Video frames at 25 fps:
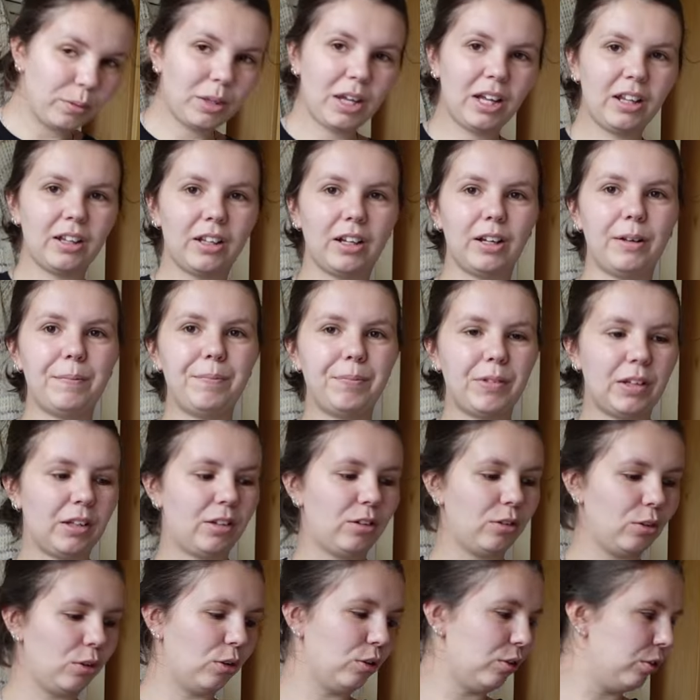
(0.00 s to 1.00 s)
from that though,
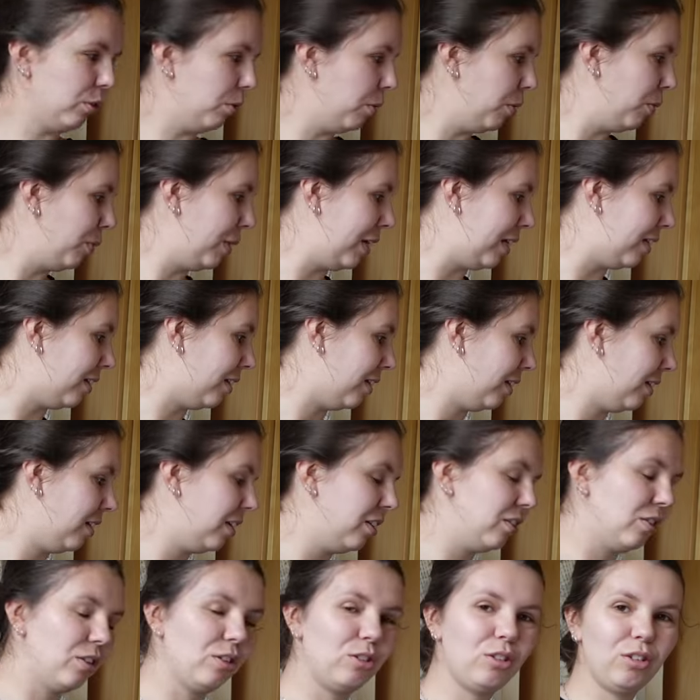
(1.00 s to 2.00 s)
this is also a win.
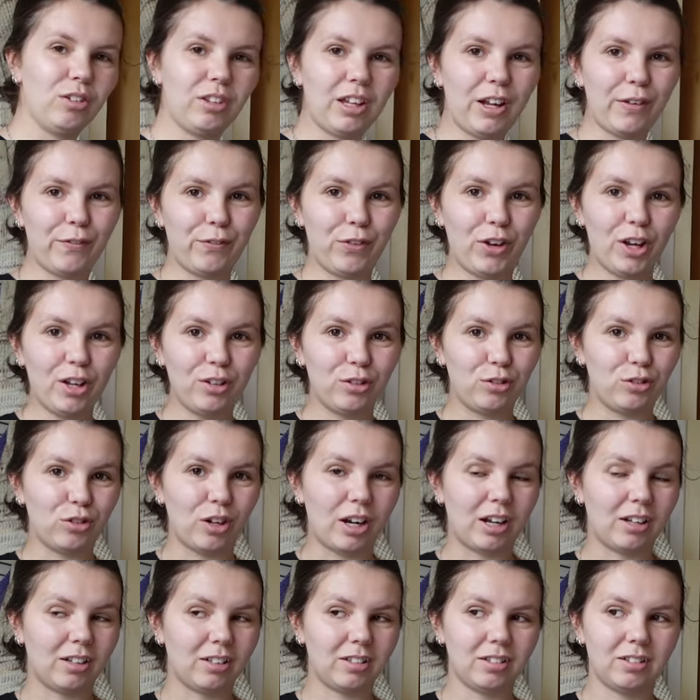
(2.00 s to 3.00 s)
So just that first
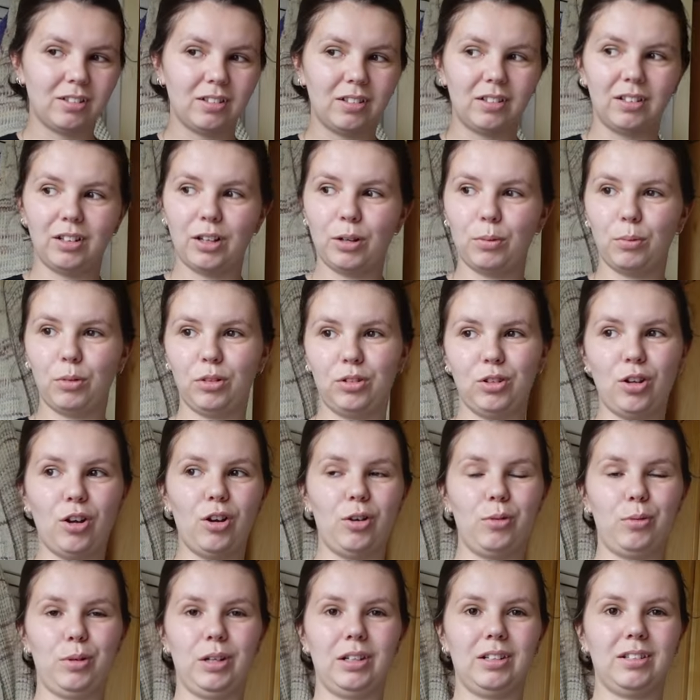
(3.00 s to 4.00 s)
dress that was
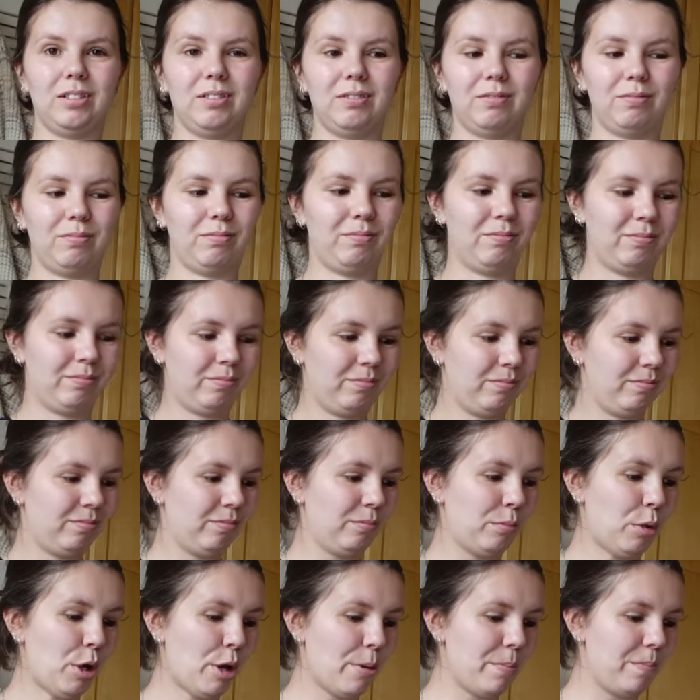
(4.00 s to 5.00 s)
not a win,
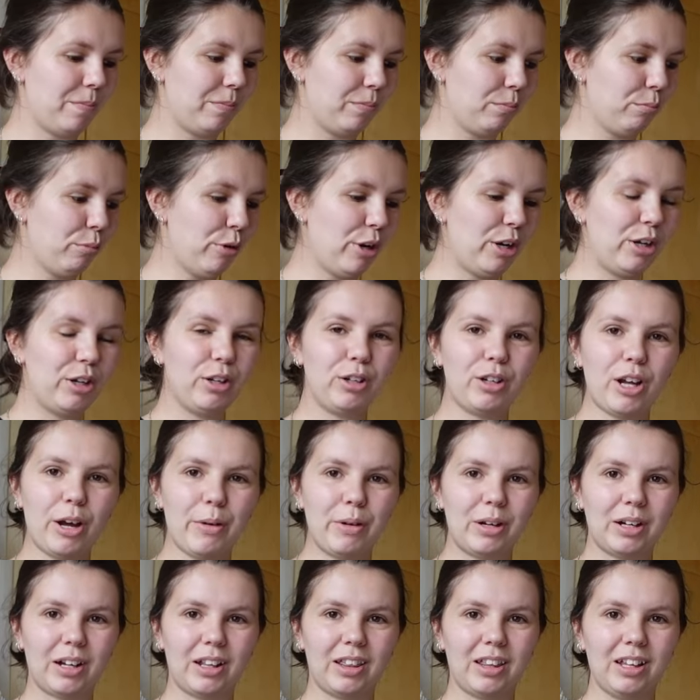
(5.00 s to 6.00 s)
but pretty good
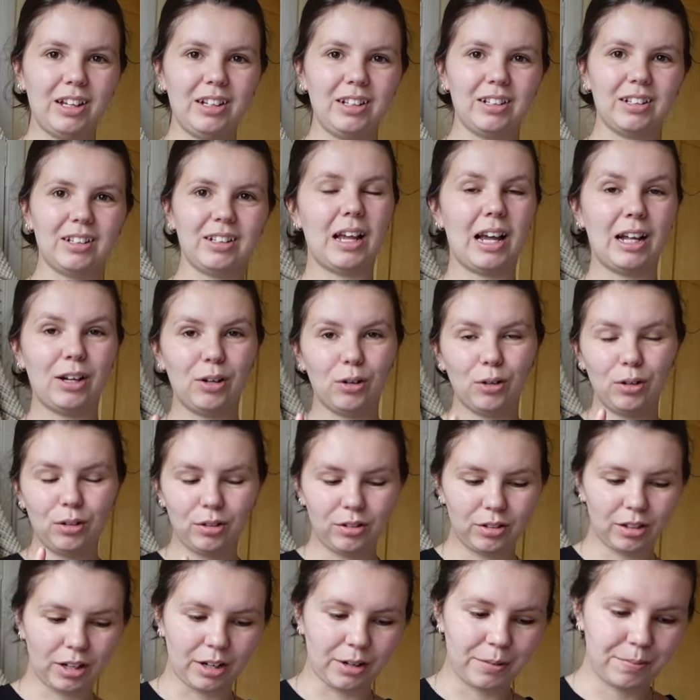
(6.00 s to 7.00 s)
going I think. And
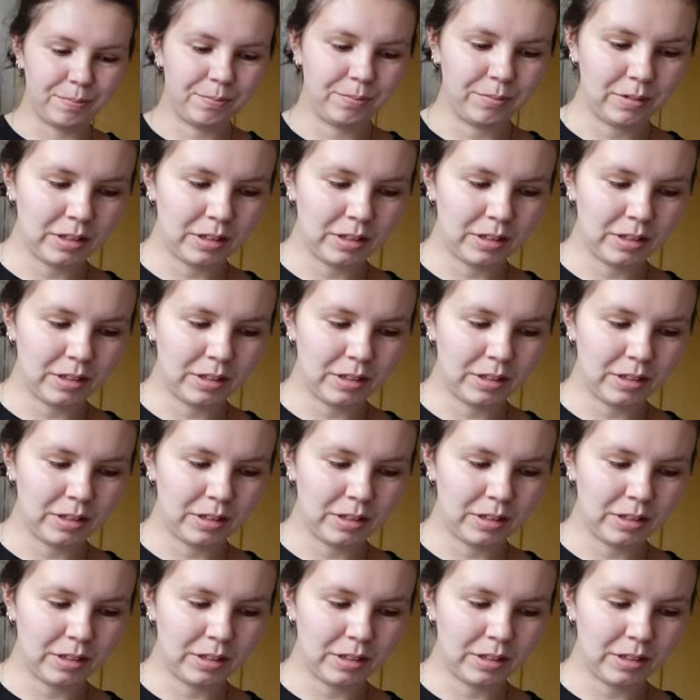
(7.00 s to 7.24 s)
also